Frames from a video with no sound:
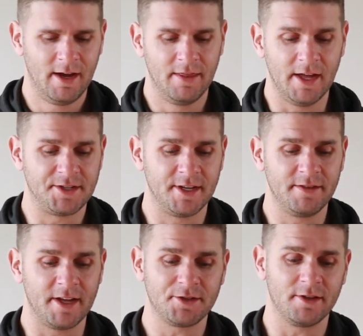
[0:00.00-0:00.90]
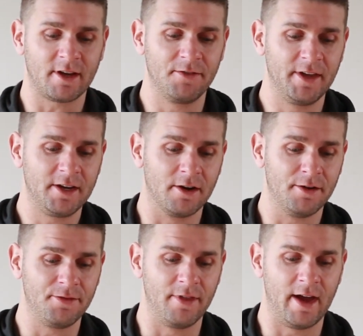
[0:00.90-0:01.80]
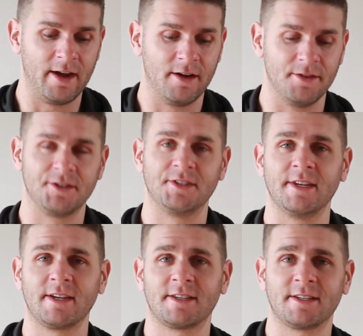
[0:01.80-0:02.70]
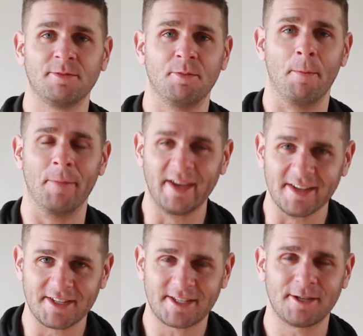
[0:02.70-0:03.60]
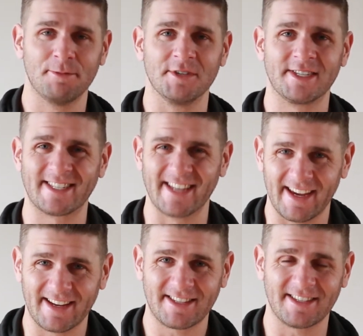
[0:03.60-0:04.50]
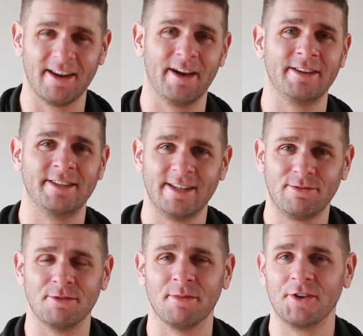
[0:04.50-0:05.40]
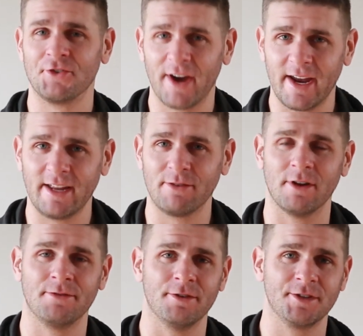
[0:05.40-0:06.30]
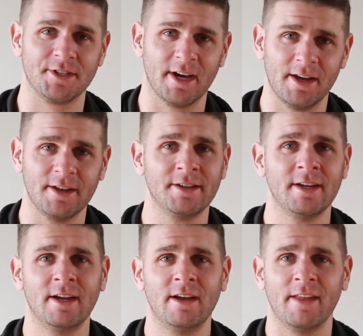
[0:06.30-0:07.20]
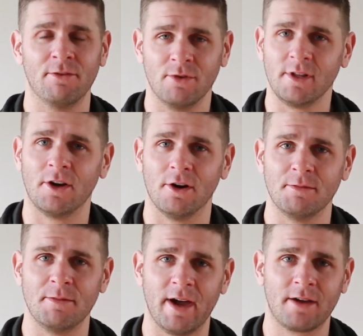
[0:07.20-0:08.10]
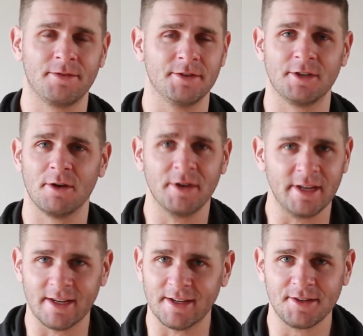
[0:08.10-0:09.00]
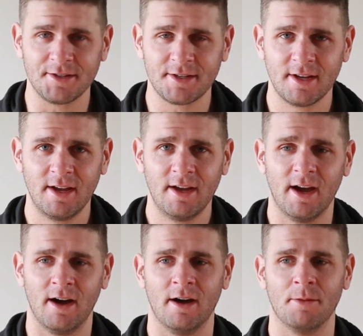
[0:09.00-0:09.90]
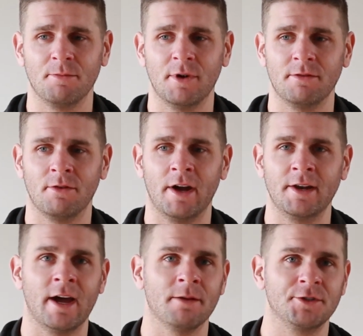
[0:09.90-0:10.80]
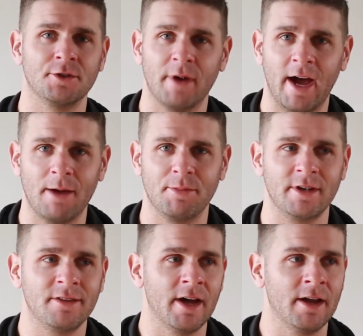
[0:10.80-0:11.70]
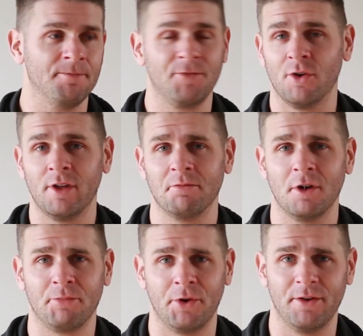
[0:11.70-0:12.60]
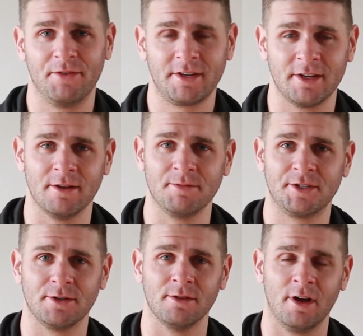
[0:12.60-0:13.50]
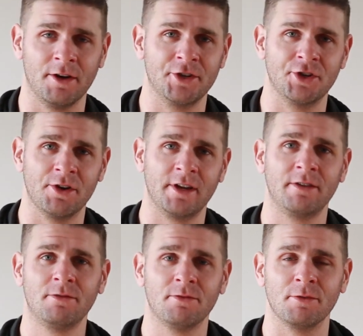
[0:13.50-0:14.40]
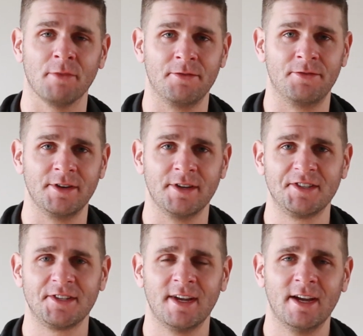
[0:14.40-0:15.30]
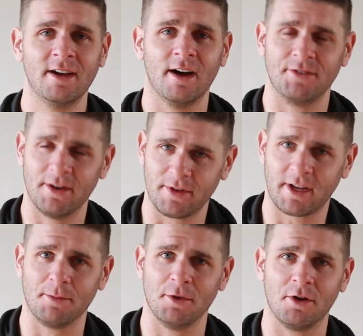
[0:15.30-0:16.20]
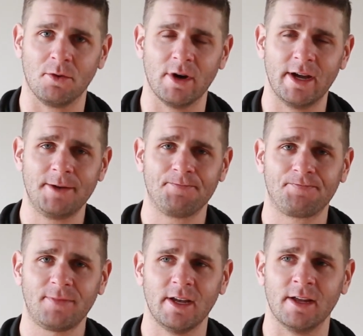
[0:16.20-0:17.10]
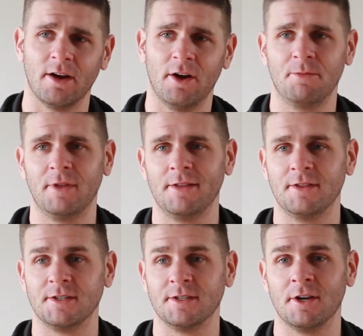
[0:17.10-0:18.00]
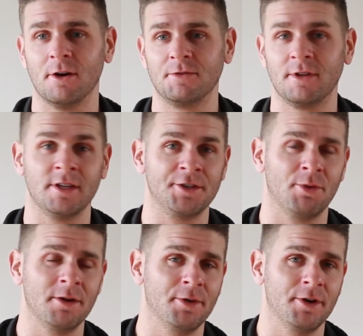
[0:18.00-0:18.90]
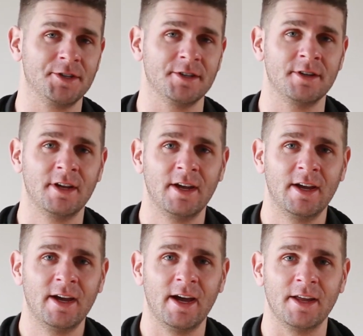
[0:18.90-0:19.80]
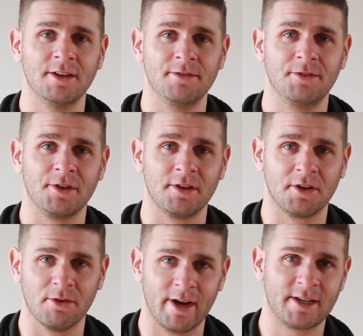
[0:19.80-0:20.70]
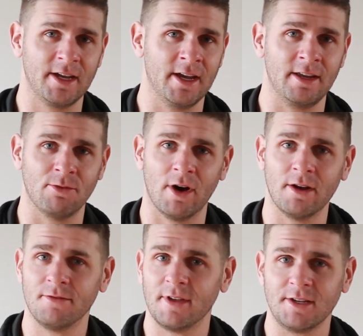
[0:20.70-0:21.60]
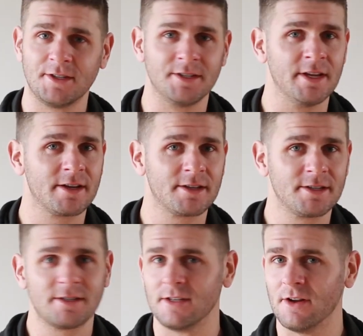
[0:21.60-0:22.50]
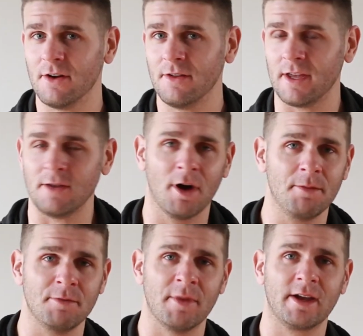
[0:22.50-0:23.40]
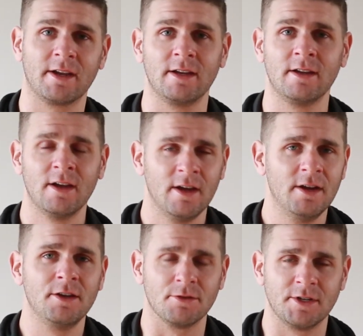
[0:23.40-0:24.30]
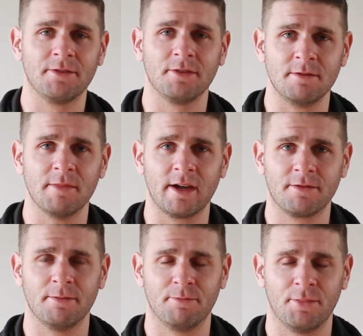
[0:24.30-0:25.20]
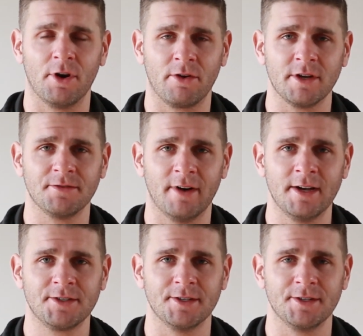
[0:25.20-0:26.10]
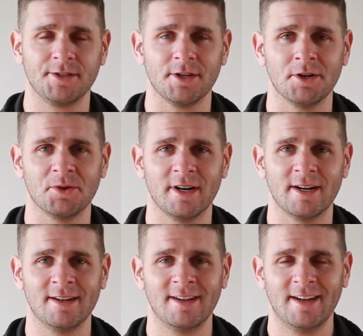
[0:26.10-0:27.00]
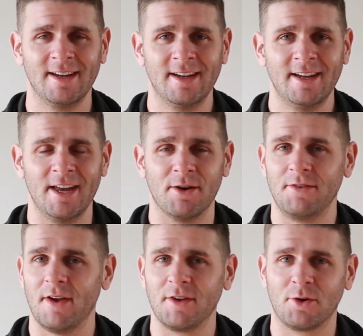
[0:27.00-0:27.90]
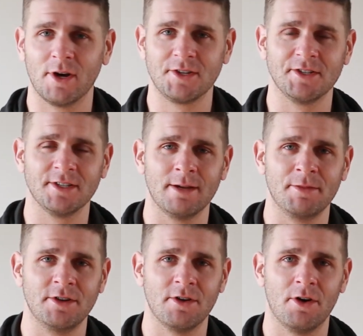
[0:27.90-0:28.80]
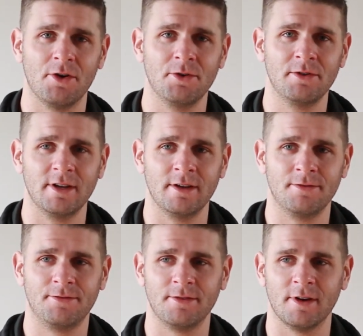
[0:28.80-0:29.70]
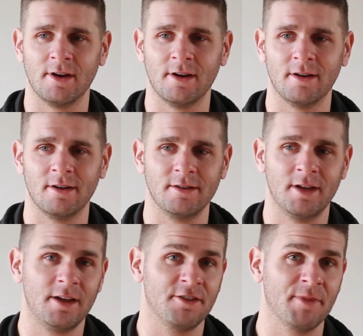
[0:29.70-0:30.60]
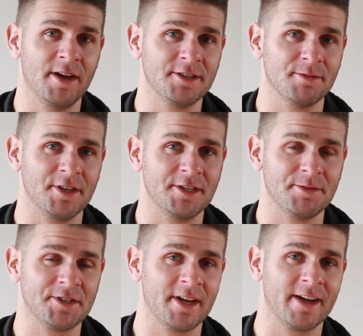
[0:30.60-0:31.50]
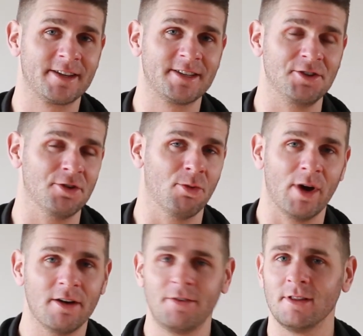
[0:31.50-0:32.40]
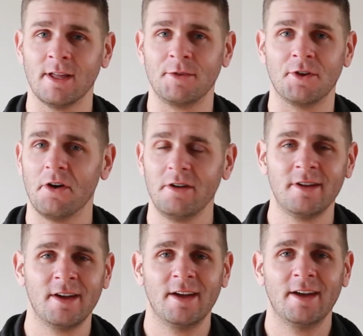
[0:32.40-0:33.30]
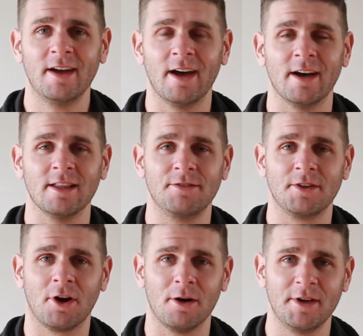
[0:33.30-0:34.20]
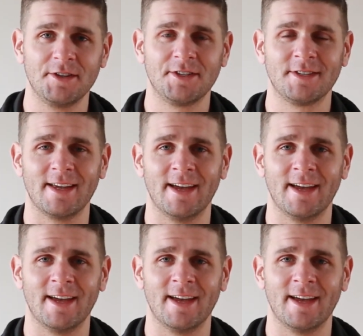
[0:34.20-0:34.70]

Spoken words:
that's it. That's all I can think of. They are the 6 biggest mistakes that I did with my training when I first started that really held me back for so many years. But right now I'm super happy that although I'm not perfect and I'm still on a journey with my fitness, I've definitely come a long way. And I hope that this has helped at least one person. And if you can correct any one of these 6, you know, that you might be making, you'll definitely make progress faster. So anyway, if you have any questions, let me know. If you've made some of these mistakes and you're aware of it, let me know. Leave your comments